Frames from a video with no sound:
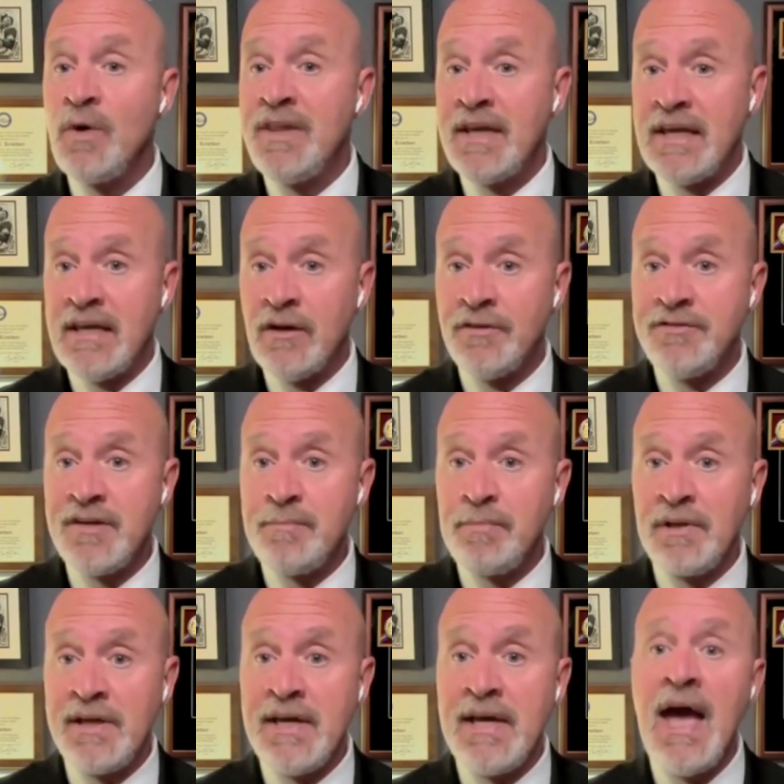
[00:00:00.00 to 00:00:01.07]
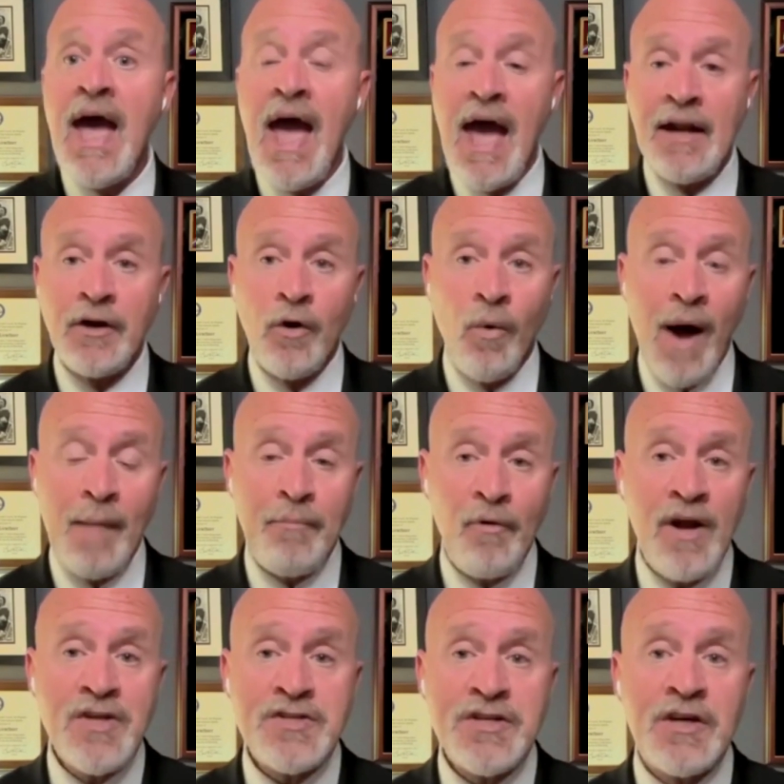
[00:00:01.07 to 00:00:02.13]
with a guilty plea and
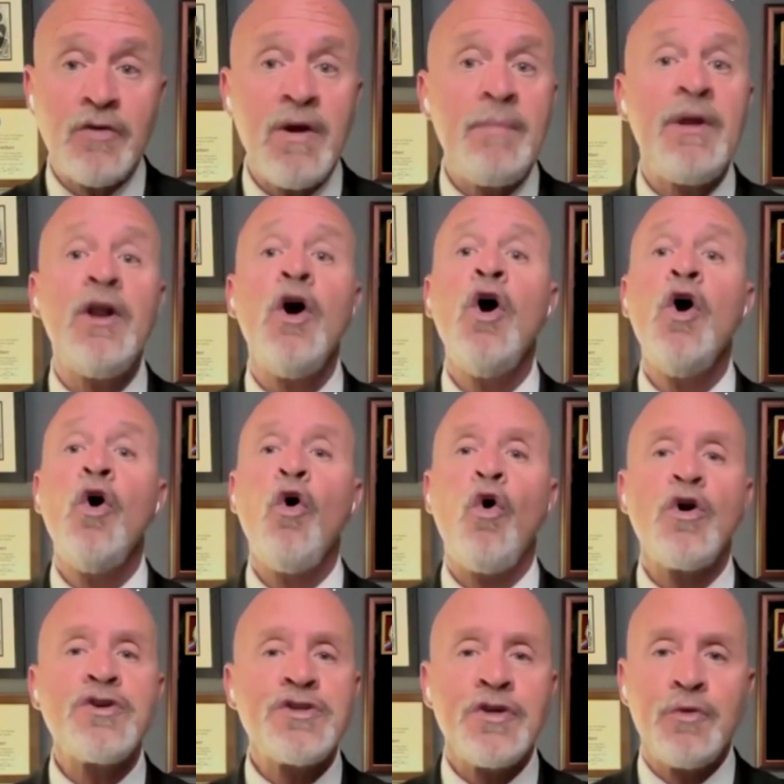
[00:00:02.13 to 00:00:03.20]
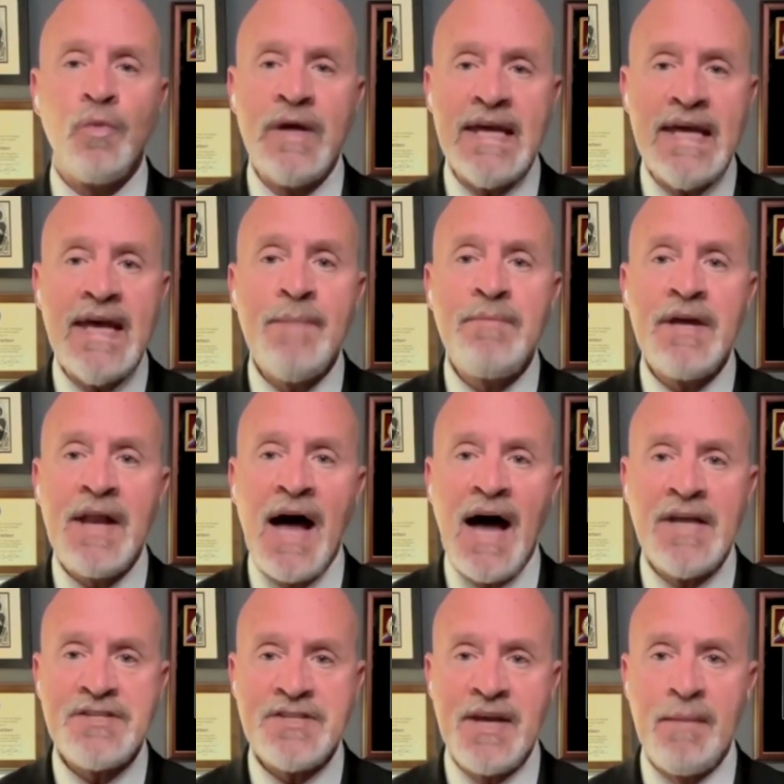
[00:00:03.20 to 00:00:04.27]
cooperation agreement? Or should we
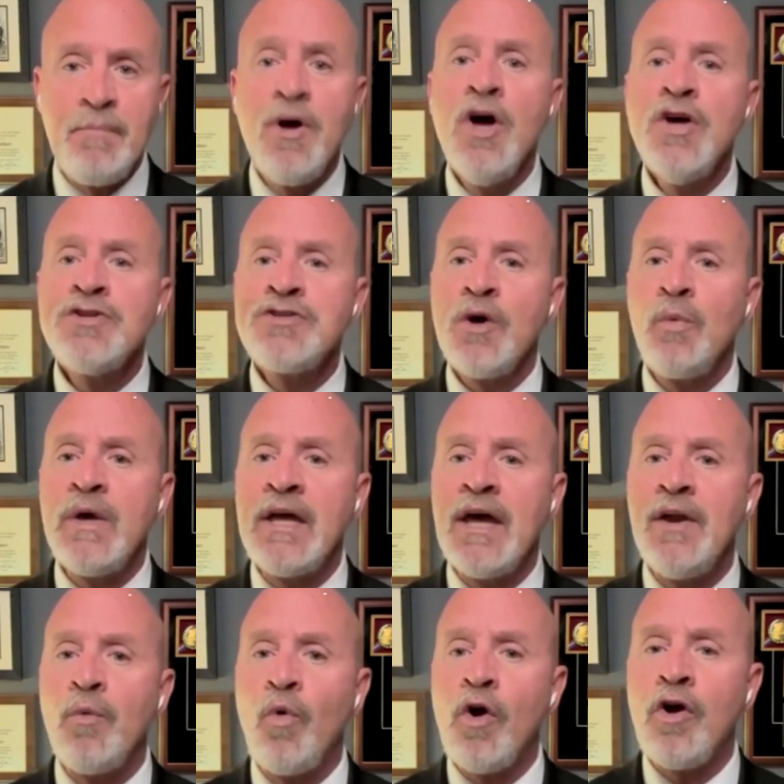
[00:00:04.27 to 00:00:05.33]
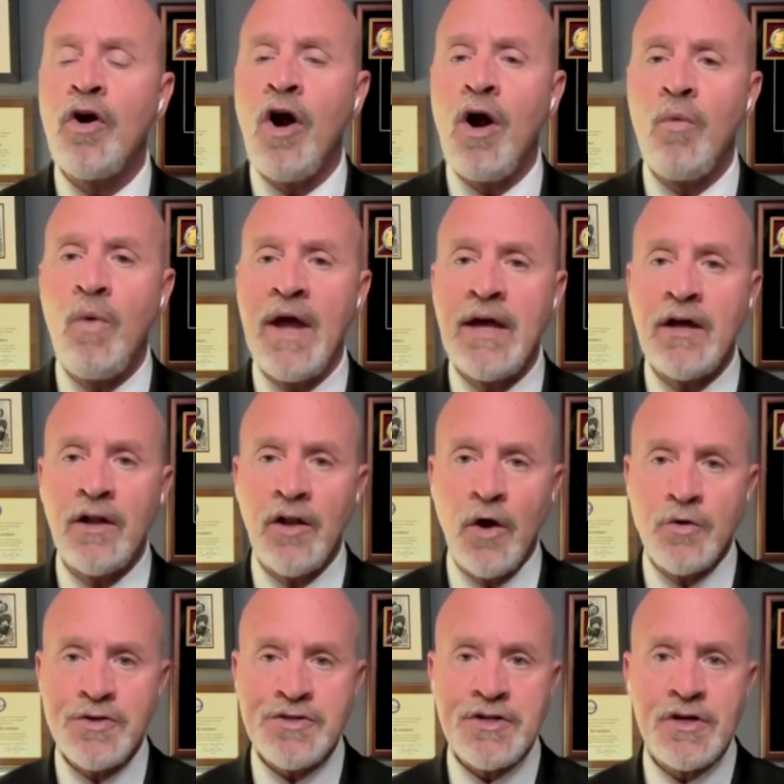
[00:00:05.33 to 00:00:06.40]
immunize him so we can work our way
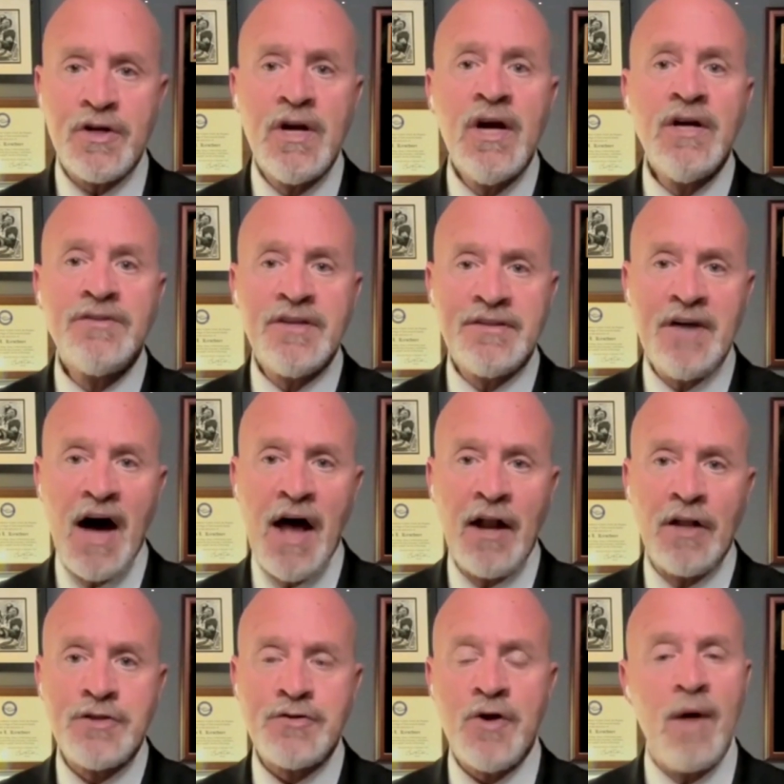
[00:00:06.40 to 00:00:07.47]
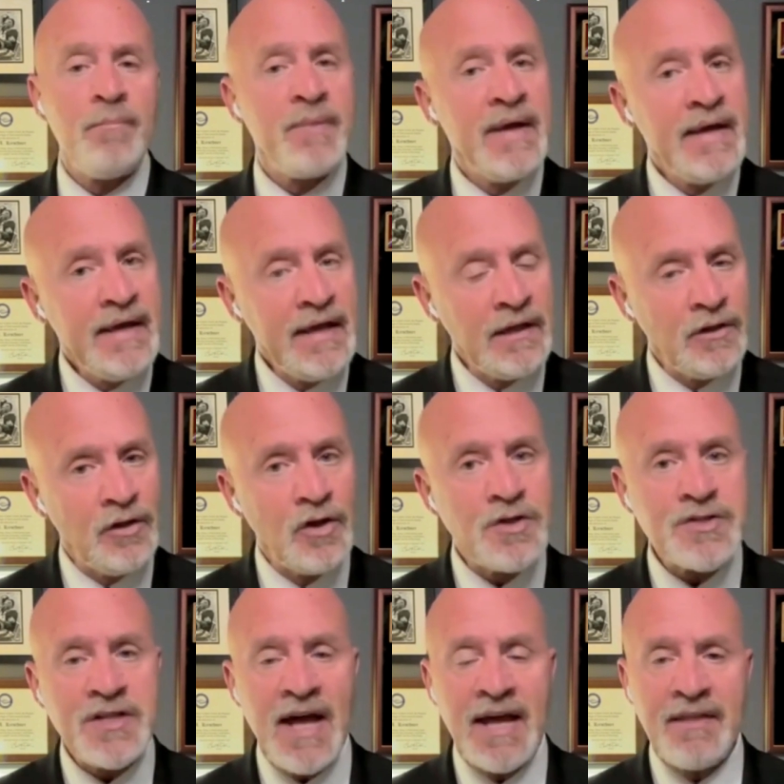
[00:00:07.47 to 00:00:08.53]
closer to Donald Trump? It
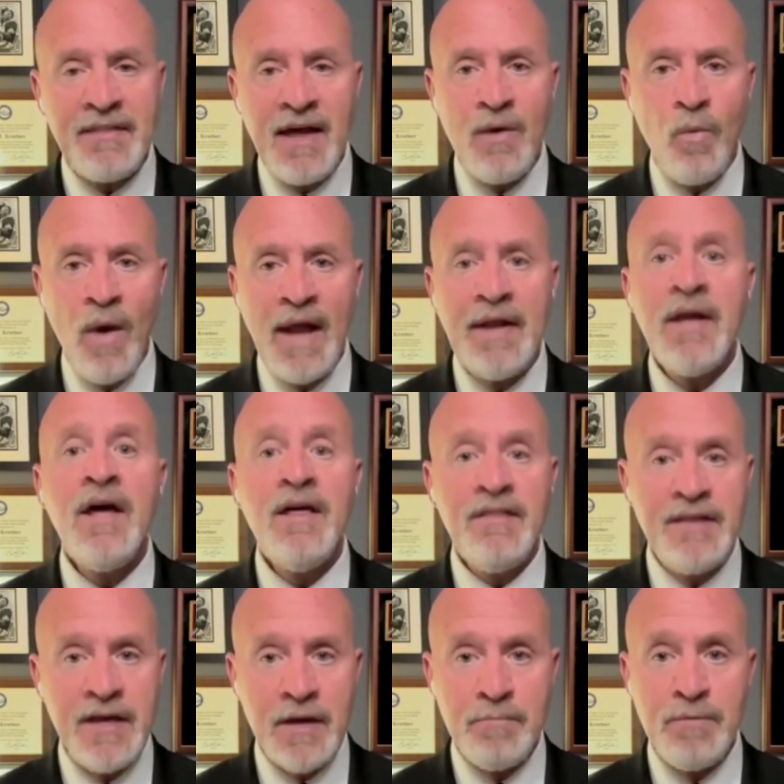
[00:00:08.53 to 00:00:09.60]
looks like they went the